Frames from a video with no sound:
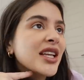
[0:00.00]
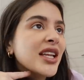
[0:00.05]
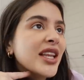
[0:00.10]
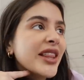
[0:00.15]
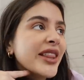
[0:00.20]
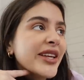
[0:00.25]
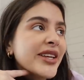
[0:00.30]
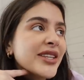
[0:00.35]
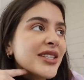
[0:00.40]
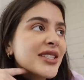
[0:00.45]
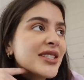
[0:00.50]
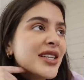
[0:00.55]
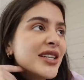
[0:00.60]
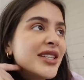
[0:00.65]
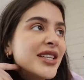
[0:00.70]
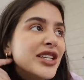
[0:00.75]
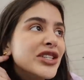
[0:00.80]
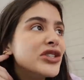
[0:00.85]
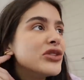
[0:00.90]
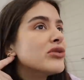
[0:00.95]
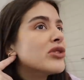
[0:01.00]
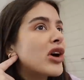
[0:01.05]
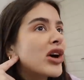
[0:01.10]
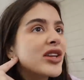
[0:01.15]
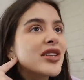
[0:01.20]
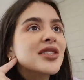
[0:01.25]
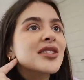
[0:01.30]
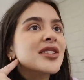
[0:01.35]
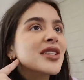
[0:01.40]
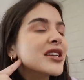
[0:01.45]
things. And they do
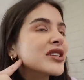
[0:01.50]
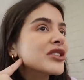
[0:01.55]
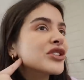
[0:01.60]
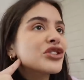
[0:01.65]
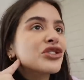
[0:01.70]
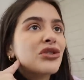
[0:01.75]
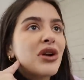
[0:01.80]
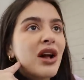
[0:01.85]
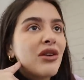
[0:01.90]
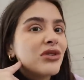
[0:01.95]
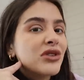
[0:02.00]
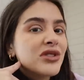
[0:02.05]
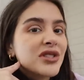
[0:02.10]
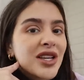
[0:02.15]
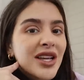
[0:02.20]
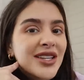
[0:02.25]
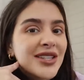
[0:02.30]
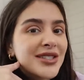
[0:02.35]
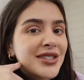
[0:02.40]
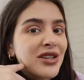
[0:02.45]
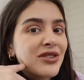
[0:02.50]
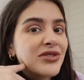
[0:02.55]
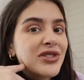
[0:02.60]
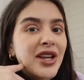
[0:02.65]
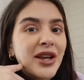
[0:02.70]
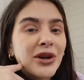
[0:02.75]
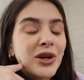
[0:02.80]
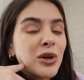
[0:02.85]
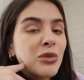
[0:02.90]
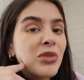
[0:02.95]
not sell travel-size
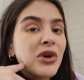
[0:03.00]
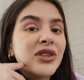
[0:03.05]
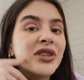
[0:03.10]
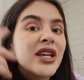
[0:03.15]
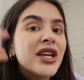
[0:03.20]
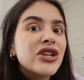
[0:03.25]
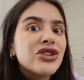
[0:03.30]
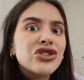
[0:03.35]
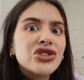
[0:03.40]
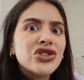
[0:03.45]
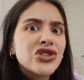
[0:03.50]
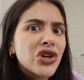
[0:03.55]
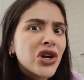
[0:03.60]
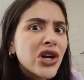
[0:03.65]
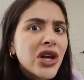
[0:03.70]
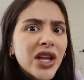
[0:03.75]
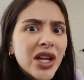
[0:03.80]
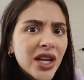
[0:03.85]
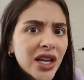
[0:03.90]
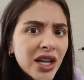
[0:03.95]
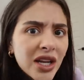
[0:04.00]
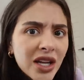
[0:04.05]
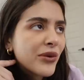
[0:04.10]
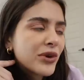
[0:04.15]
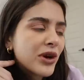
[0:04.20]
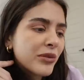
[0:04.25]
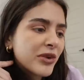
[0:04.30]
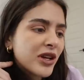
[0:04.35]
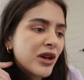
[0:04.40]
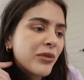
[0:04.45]
self-tanner, but they should. Wow,
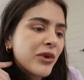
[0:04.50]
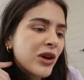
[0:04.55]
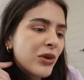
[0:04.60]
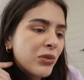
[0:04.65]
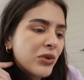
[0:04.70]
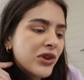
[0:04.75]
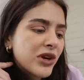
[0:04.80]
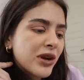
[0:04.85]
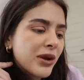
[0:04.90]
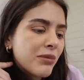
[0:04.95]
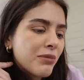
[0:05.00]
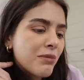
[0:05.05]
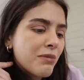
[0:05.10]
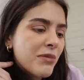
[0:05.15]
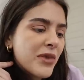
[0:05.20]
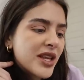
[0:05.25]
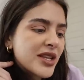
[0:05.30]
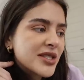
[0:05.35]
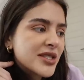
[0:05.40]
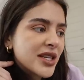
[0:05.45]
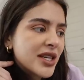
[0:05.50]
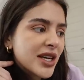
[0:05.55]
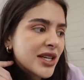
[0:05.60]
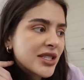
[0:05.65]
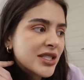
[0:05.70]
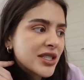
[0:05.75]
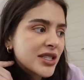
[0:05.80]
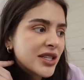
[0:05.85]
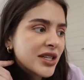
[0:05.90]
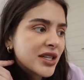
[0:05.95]
not me coming up with an amazing
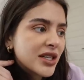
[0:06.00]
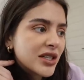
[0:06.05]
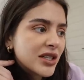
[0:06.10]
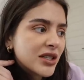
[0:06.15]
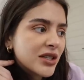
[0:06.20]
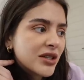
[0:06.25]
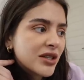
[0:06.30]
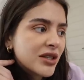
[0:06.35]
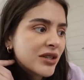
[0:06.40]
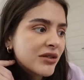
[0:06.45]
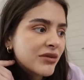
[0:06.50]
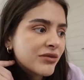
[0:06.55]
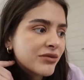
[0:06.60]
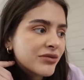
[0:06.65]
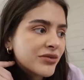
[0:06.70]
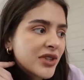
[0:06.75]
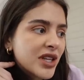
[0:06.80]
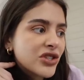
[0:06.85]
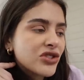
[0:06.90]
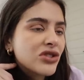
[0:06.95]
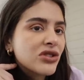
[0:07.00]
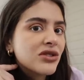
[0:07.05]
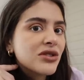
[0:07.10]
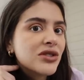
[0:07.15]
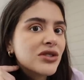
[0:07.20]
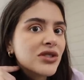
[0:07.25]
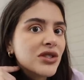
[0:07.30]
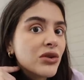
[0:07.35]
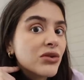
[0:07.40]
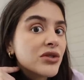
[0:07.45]
idea. They should
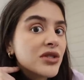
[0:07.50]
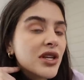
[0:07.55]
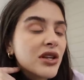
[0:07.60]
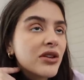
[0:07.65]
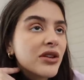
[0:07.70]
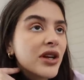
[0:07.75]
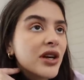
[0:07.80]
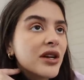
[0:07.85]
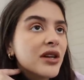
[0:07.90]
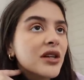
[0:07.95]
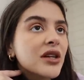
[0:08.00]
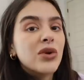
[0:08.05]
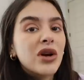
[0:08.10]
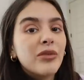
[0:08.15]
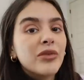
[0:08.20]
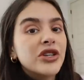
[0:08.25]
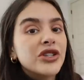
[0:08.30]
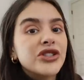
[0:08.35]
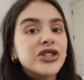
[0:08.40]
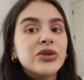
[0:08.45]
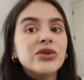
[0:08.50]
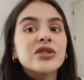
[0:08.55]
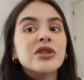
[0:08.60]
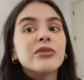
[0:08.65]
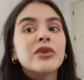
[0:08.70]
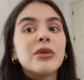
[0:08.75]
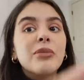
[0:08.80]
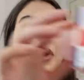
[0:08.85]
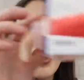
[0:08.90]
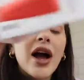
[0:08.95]
so sell that. So what I'm going to do is I'm
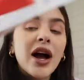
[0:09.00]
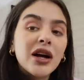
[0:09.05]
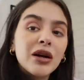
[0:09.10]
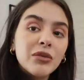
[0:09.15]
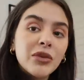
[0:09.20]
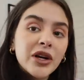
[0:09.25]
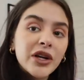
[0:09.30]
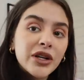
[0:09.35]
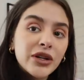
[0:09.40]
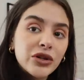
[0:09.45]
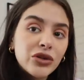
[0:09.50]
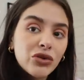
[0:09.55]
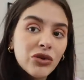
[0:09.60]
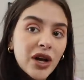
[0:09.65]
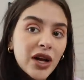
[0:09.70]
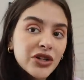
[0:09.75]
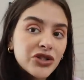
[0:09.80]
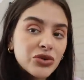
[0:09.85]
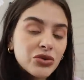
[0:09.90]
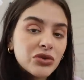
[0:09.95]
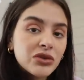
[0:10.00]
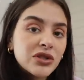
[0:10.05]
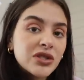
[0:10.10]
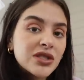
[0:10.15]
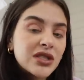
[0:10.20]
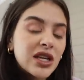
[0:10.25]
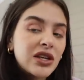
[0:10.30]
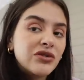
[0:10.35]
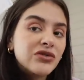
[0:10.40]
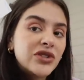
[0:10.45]
going to pack my gradual
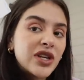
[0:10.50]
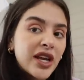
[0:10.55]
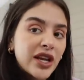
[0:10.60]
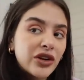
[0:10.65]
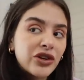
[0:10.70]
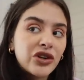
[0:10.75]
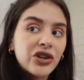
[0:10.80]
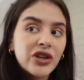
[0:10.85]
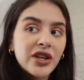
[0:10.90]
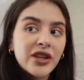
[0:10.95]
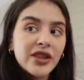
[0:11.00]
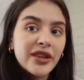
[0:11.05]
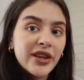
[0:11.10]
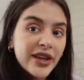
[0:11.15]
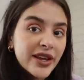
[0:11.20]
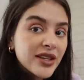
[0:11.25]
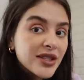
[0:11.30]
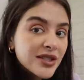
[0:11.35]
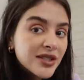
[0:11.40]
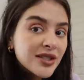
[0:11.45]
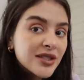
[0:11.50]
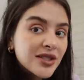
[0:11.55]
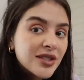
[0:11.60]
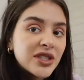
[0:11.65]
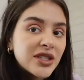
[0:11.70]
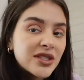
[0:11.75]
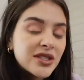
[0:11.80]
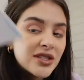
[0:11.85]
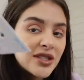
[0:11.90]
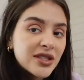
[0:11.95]
self-tanner in this,
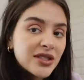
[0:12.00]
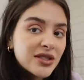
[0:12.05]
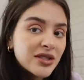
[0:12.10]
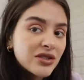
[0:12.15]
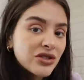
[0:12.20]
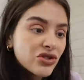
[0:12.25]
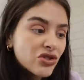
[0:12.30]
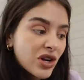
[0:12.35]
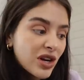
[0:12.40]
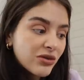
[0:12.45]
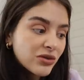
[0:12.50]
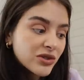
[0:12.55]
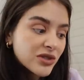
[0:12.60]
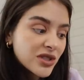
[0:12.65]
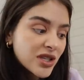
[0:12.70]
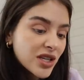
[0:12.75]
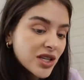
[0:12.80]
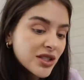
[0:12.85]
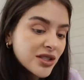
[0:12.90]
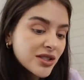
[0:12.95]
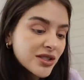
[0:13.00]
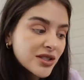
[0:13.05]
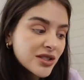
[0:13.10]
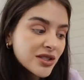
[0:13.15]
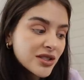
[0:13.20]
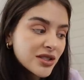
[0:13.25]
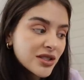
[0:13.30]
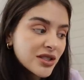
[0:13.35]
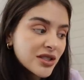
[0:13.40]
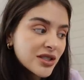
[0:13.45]
because this is
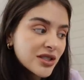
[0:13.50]
travel-sized,